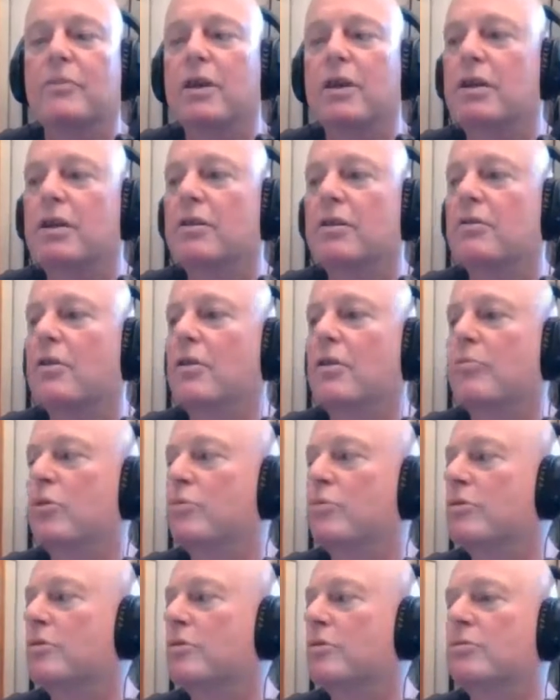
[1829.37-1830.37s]
and I
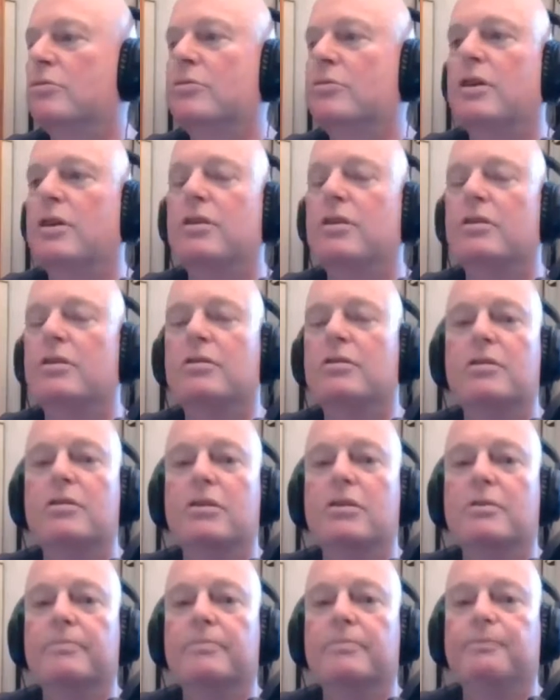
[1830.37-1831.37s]
promise I'll do
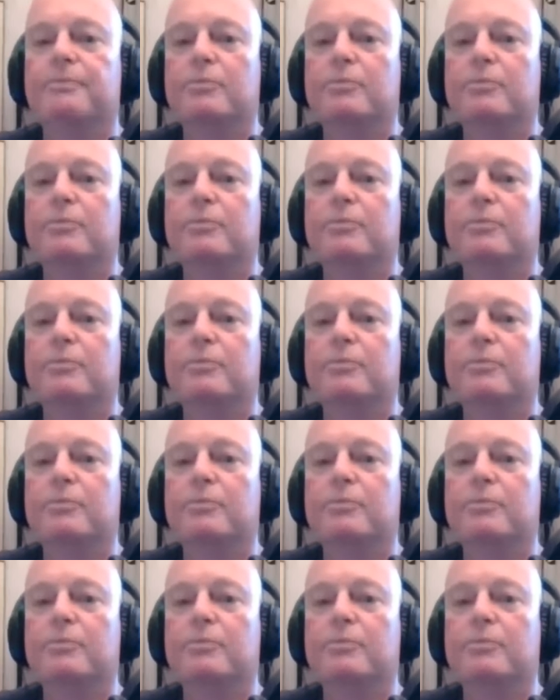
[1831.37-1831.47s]
that